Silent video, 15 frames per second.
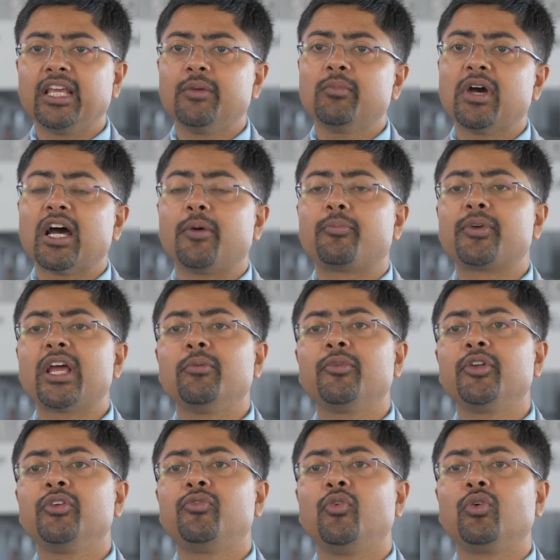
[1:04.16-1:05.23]
them our
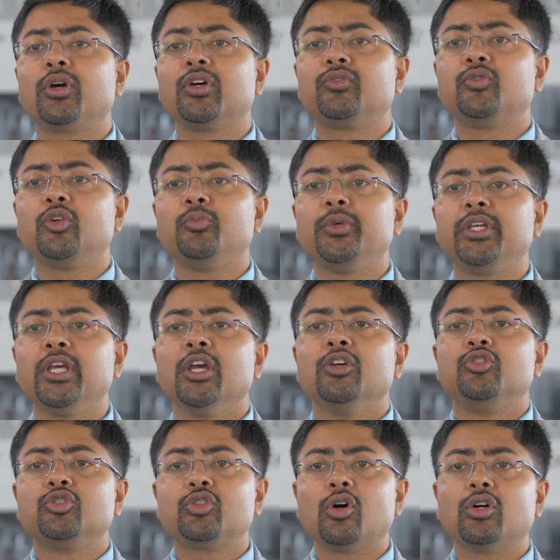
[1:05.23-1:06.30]
primary focus would be
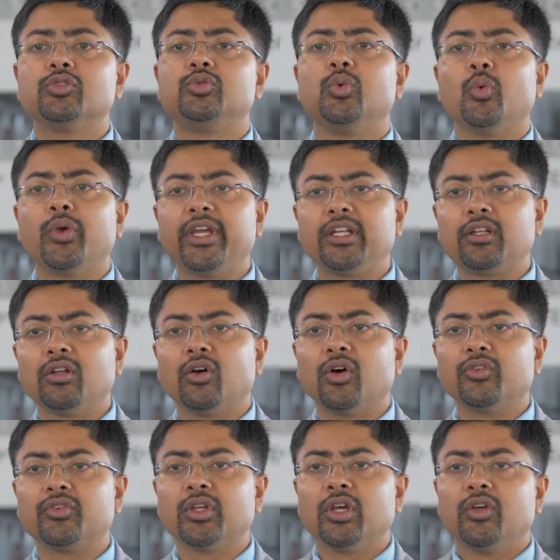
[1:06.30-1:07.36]
to cause weight
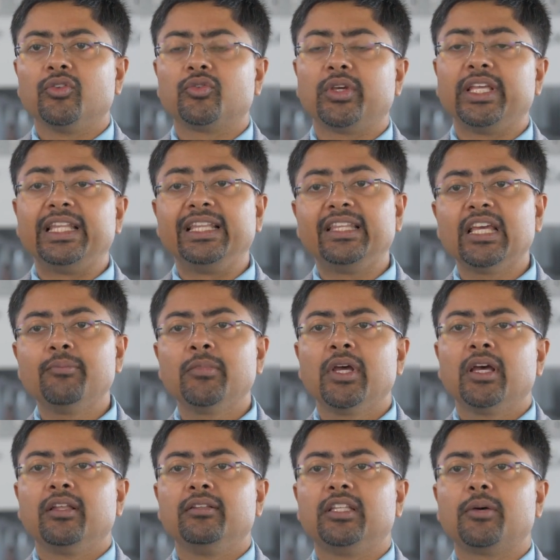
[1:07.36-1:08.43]
loss so in them
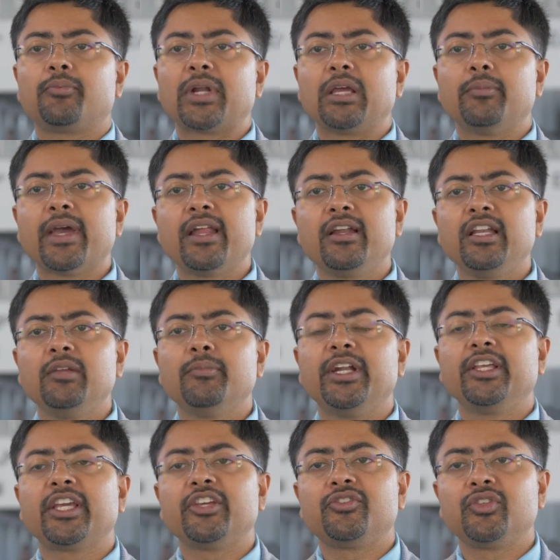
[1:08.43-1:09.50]
the primarily
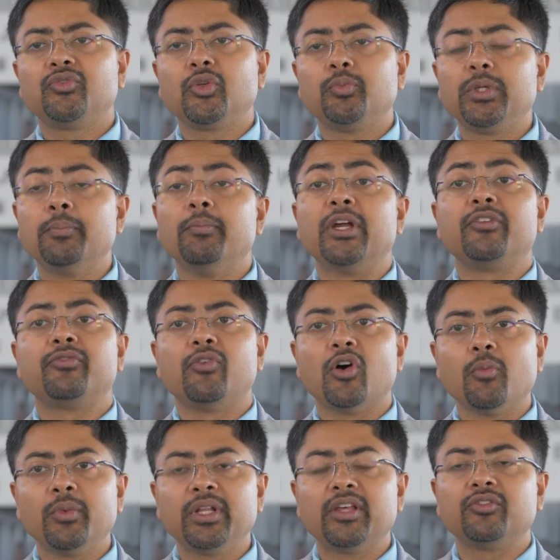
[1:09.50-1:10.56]
medications would be
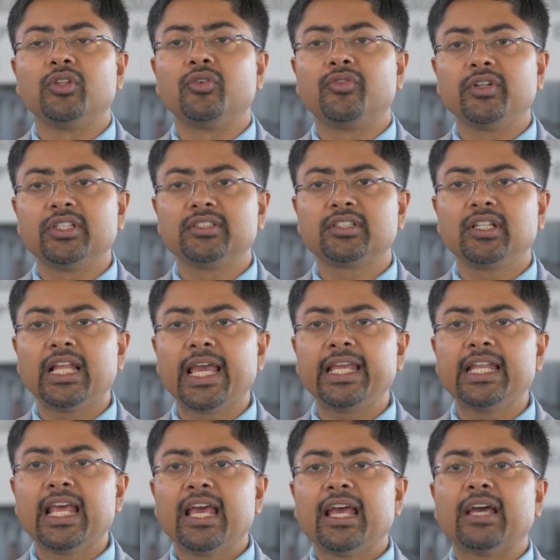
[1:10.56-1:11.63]
metformin as the first
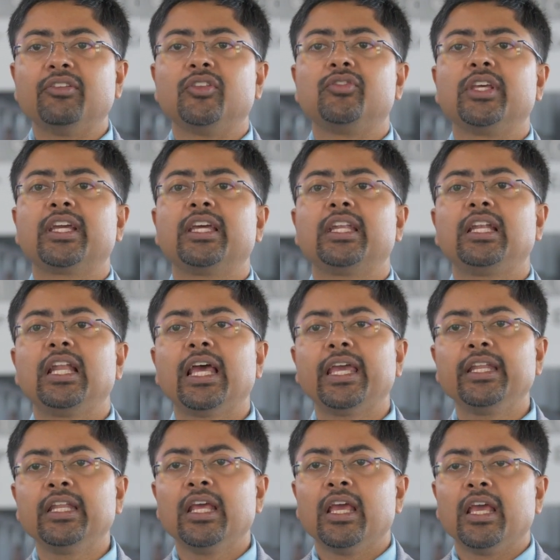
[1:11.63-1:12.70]
line as the second
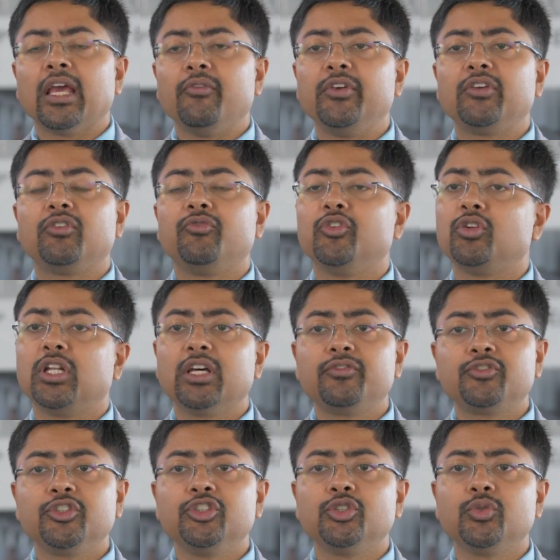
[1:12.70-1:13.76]
line uh, we would
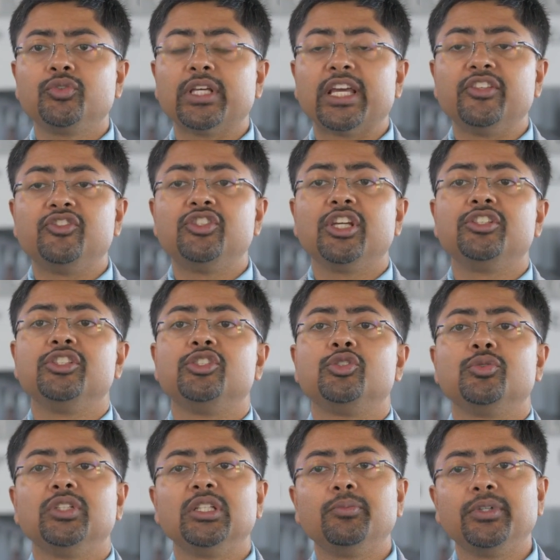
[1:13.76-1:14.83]
love to use SGLT2
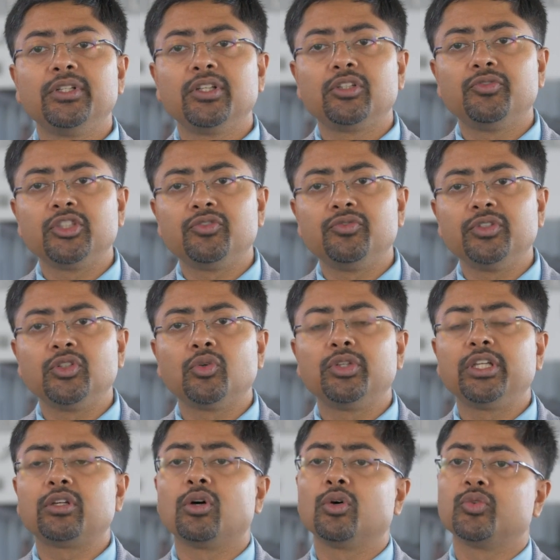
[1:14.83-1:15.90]
inhibitors which we know
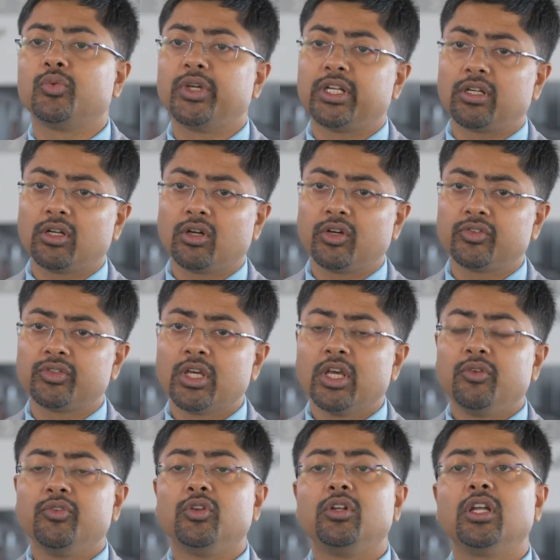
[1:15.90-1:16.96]
they cause weight loss
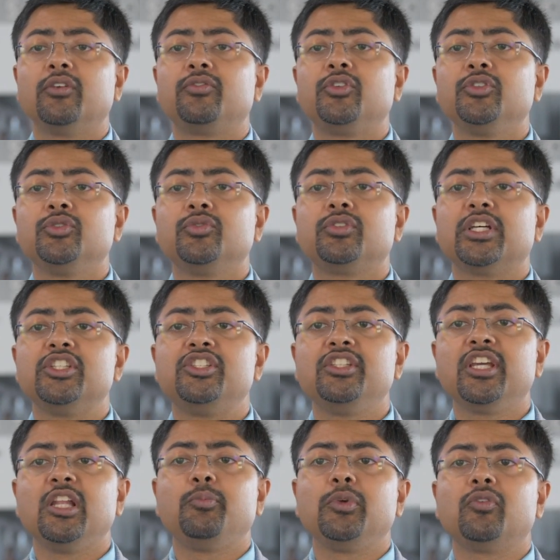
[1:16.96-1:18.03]
we would love to use a
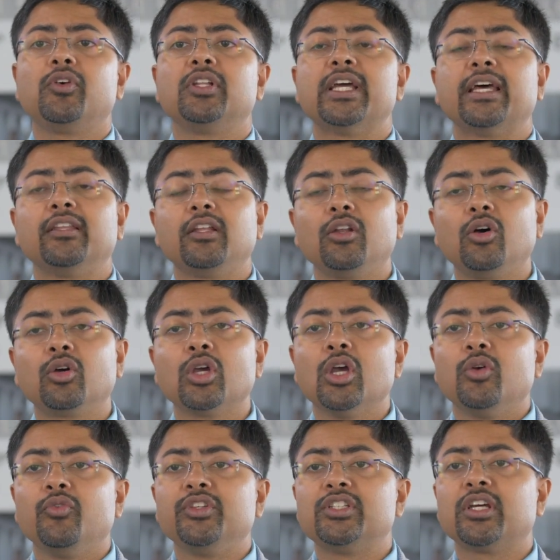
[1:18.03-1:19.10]
GLP-1 analog
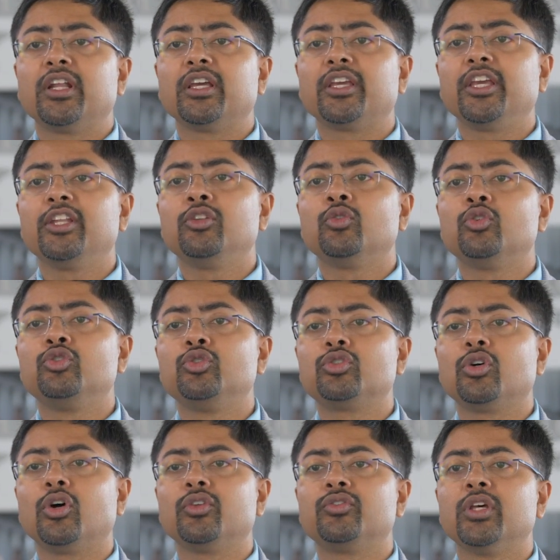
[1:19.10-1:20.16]
which are again known to
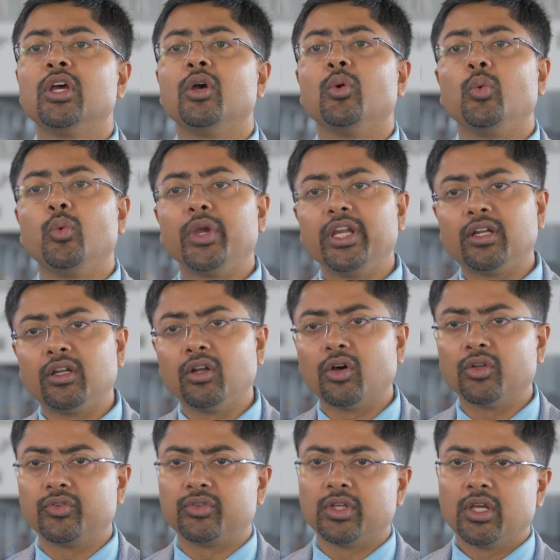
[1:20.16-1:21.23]
cause weight
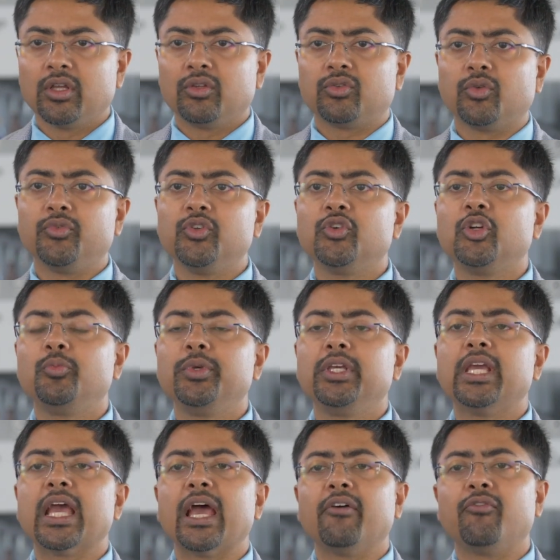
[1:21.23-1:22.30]
loss so we would
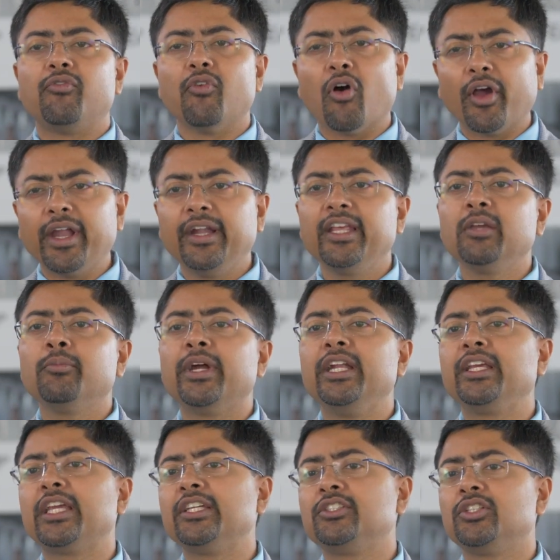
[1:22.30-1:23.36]
be avoiding
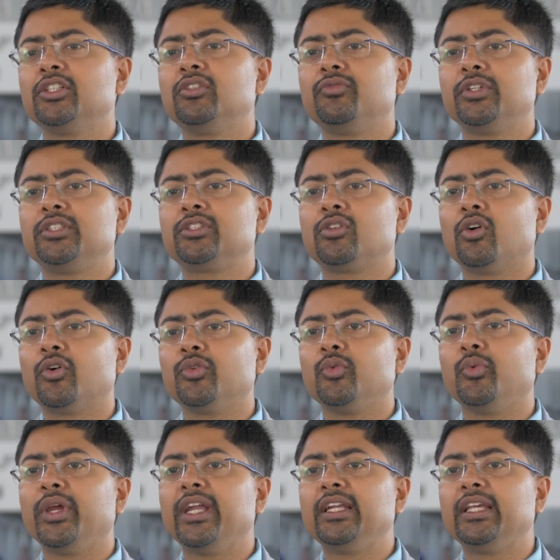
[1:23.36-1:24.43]
medications which cause
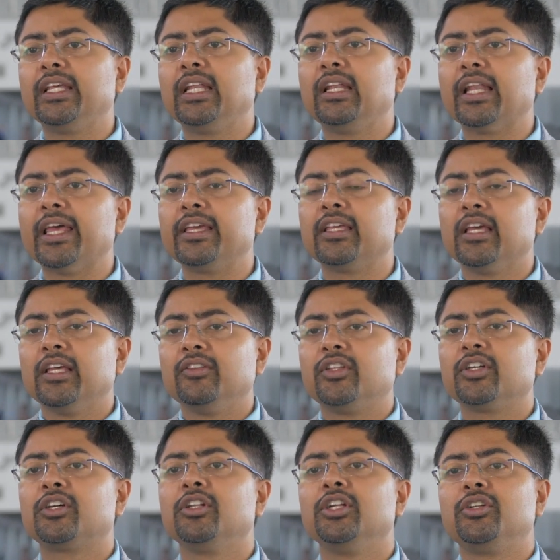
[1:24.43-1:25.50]
weight gain like
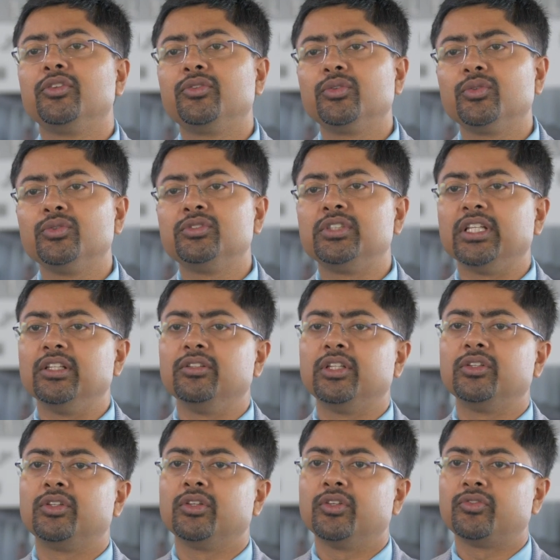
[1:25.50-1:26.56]
the glitazones in
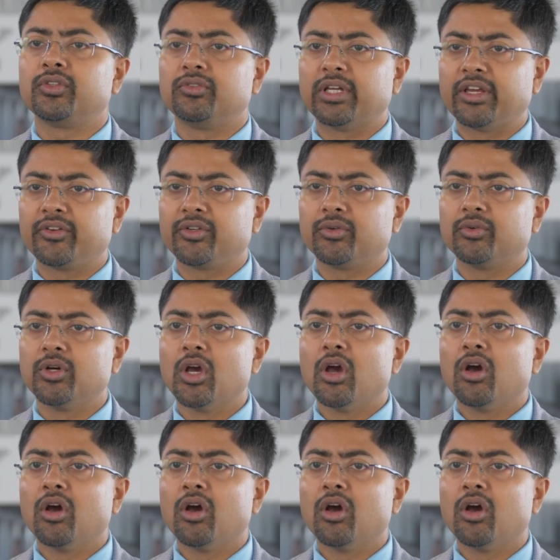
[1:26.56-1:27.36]
this scenario